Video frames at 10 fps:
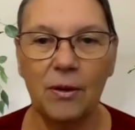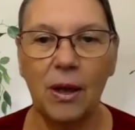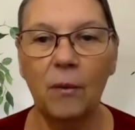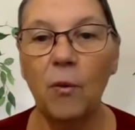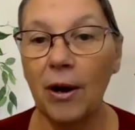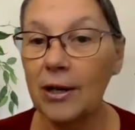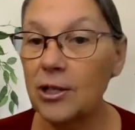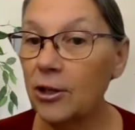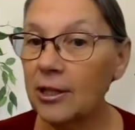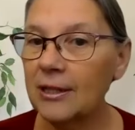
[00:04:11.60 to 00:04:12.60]
And where I
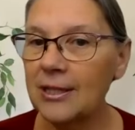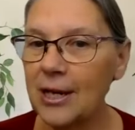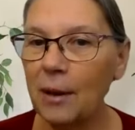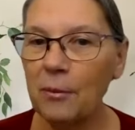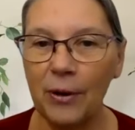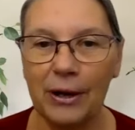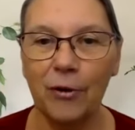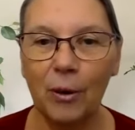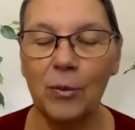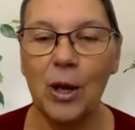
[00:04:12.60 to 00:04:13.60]
took the time away
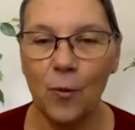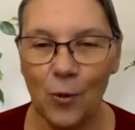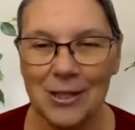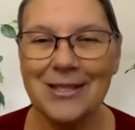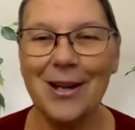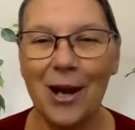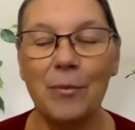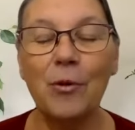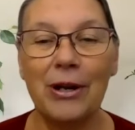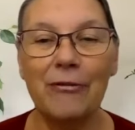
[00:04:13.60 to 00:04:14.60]
from was
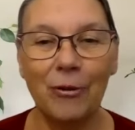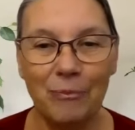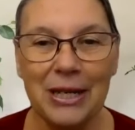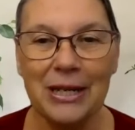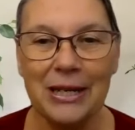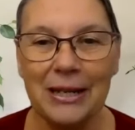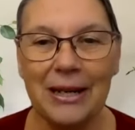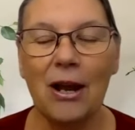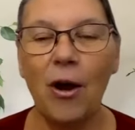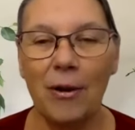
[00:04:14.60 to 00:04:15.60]
time away from me
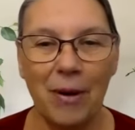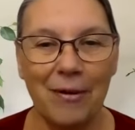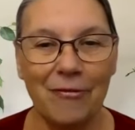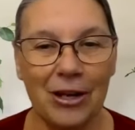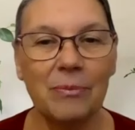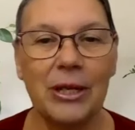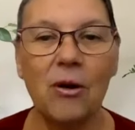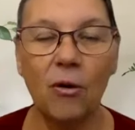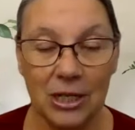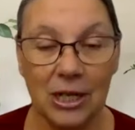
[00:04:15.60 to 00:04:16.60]
and my family,
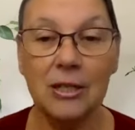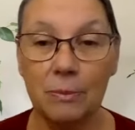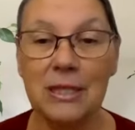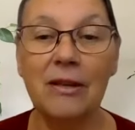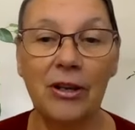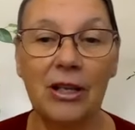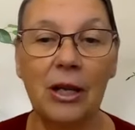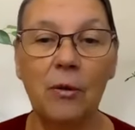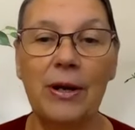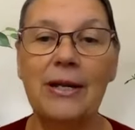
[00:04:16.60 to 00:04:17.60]
or
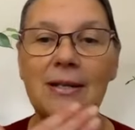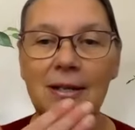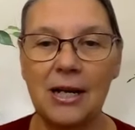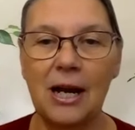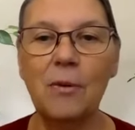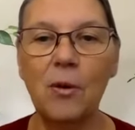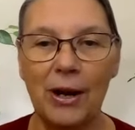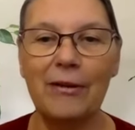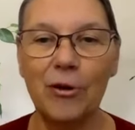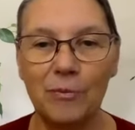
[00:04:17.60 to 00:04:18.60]
specifically time
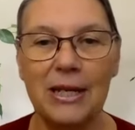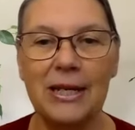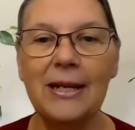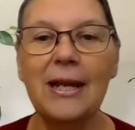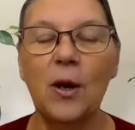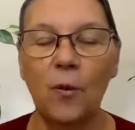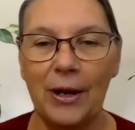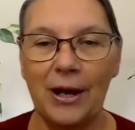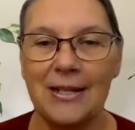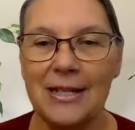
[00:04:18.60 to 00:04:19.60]
away from me
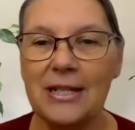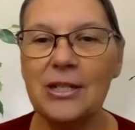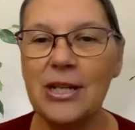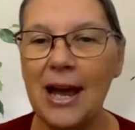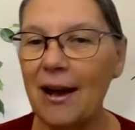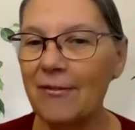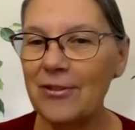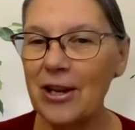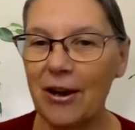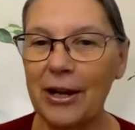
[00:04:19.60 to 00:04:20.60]
when I needed to
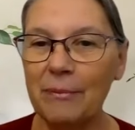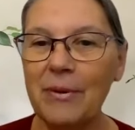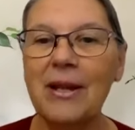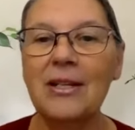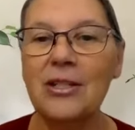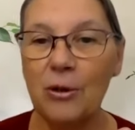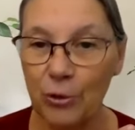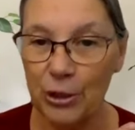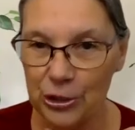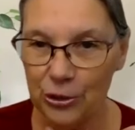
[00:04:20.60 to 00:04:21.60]
have time to
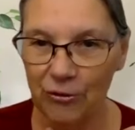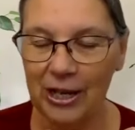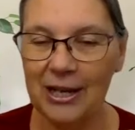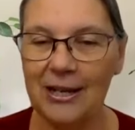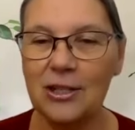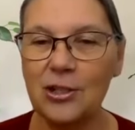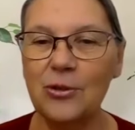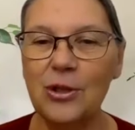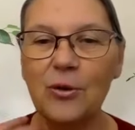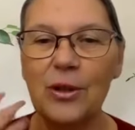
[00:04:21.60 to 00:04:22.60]
rejuvenate. As you
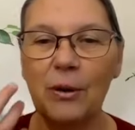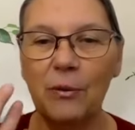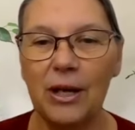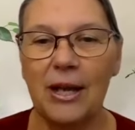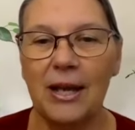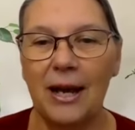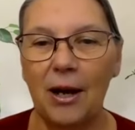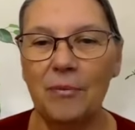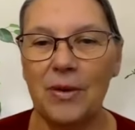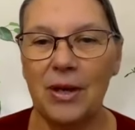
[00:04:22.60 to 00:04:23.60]
know, that
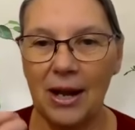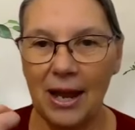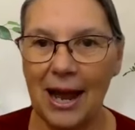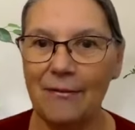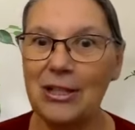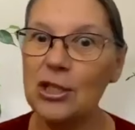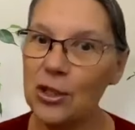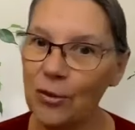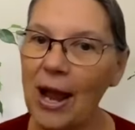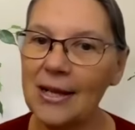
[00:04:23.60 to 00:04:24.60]
having
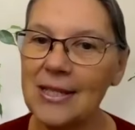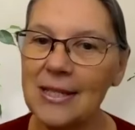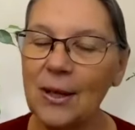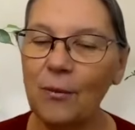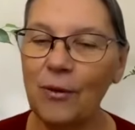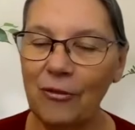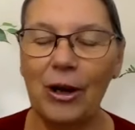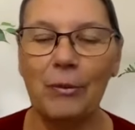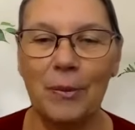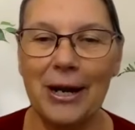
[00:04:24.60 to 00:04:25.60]
stress with
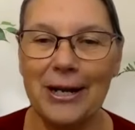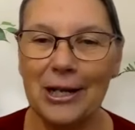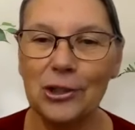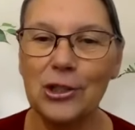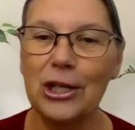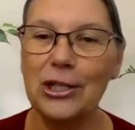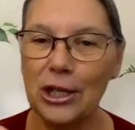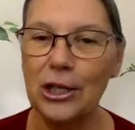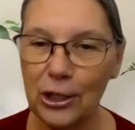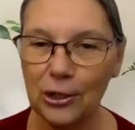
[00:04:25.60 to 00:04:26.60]
fibromyalgia is a
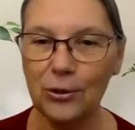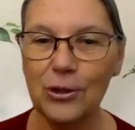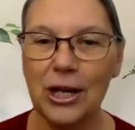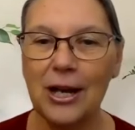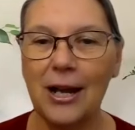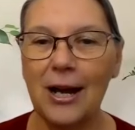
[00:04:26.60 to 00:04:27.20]
huge